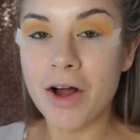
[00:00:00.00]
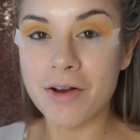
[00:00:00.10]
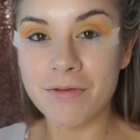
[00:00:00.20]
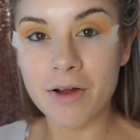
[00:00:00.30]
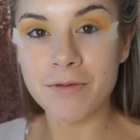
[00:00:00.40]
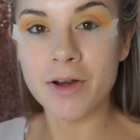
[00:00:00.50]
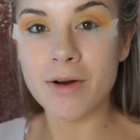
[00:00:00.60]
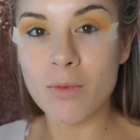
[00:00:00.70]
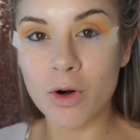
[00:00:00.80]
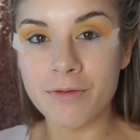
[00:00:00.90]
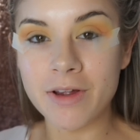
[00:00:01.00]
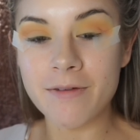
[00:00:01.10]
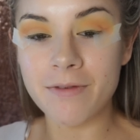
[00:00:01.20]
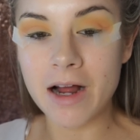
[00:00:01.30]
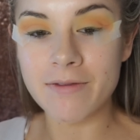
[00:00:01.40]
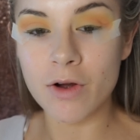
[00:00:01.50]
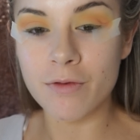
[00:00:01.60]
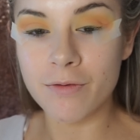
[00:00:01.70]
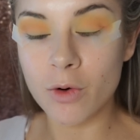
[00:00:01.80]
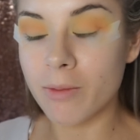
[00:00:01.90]
On a fluffier Morphe
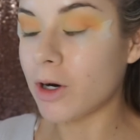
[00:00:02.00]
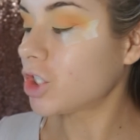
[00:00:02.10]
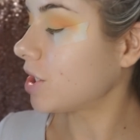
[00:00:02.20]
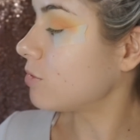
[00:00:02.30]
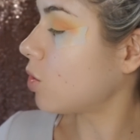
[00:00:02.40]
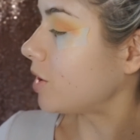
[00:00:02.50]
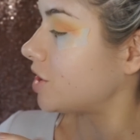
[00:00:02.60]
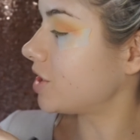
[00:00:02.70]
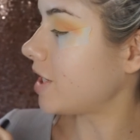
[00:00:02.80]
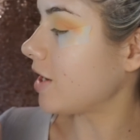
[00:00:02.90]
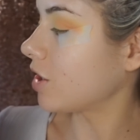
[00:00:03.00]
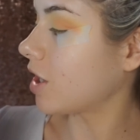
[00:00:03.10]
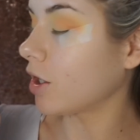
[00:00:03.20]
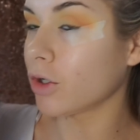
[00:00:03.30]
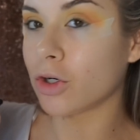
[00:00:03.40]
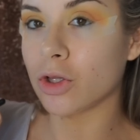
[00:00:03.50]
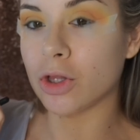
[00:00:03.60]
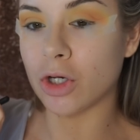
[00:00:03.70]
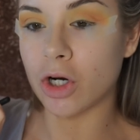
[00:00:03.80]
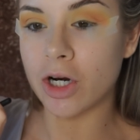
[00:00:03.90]
504 brush, I'm going to take the
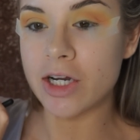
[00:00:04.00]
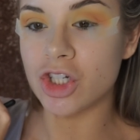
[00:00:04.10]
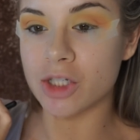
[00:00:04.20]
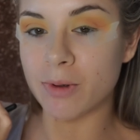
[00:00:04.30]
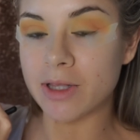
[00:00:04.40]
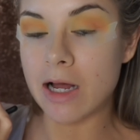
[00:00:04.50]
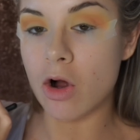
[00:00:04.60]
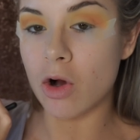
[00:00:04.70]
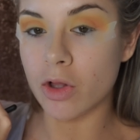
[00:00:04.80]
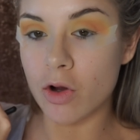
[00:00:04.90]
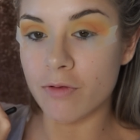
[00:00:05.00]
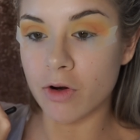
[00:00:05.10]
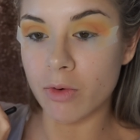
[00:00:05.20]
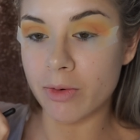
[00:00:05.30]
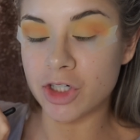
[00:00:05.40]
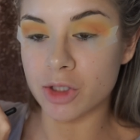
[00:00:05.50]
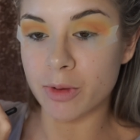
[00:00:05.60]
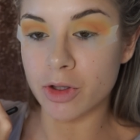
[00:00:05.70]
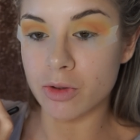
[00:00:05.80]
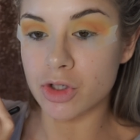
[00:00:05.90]
color Lure and just put that all over where we just
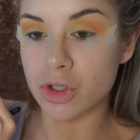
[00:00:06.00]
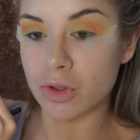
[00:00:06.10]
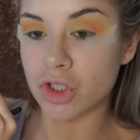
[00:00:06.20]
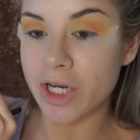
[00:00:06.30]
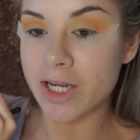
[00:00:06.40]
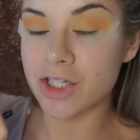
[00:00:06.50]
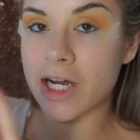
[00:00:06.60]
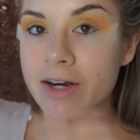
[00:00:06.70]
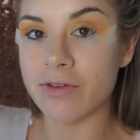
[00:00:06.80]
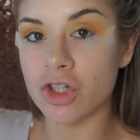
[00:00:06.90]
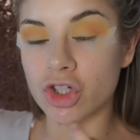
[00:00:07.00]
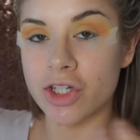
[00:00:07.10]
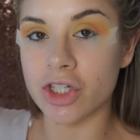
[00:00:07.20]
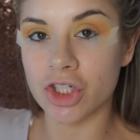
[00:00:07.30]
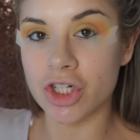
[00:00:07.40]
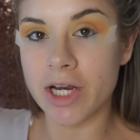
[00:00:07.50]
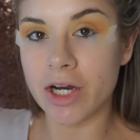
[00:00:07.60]
put those two shades, kind of in the transition